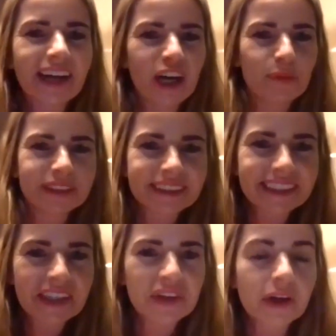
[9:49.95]
How much is
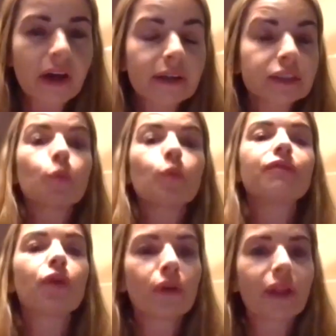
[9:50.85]
it going to cost? We've
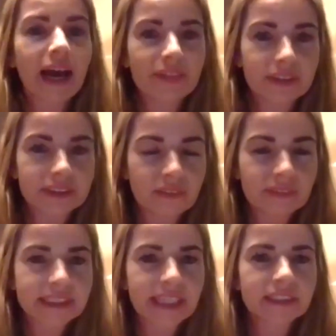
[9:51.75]
all had those
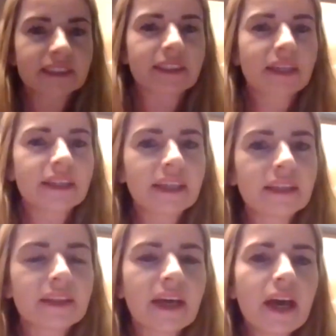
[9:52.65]
conversations, and I
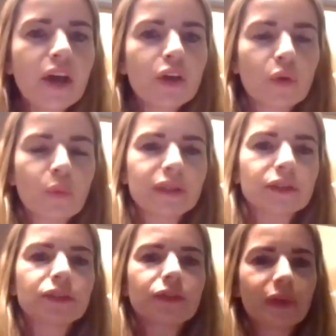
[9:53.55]
think that when
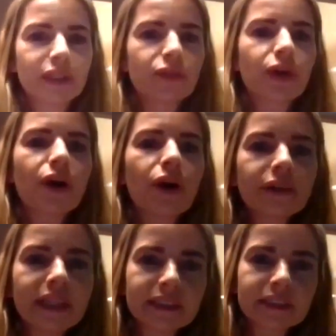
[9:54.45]
you've got a whole
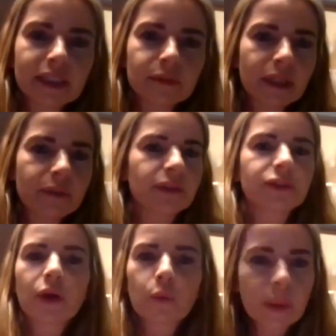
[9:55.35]
leadership team, don't
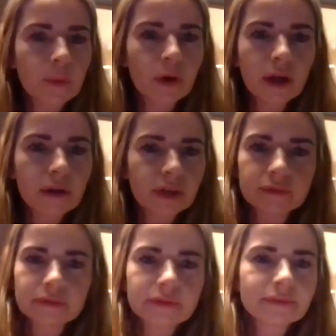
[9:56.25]
try and win them all over.
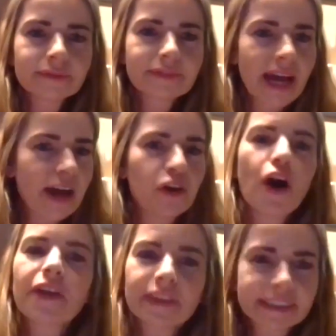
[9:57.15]

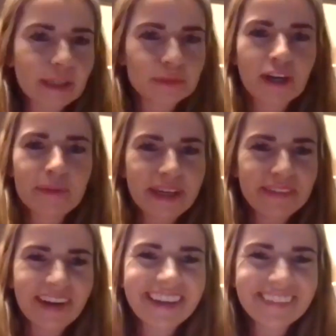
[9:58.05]
not at the same time
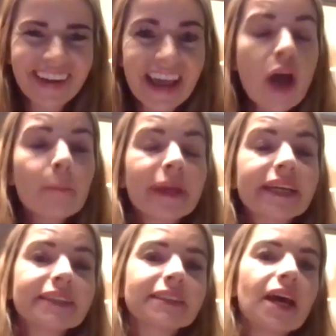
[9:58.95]
anyway, right?
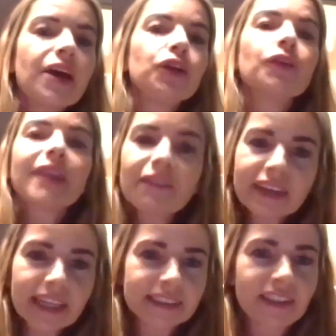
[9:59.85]
Because you'll never
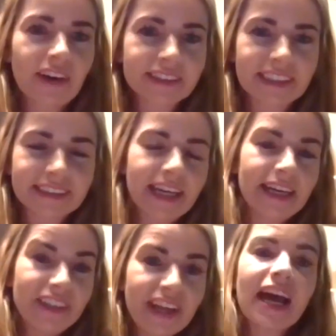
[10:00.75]
get started,
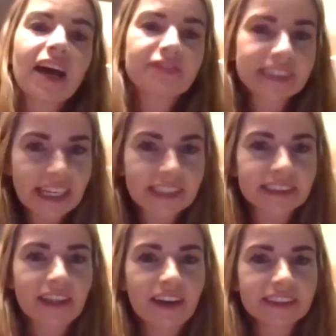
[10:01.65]
and you have to get
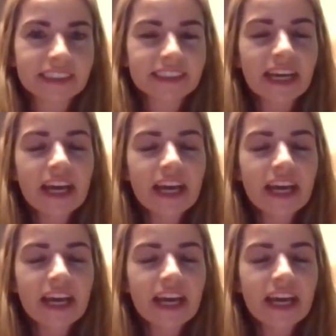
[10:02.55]
started.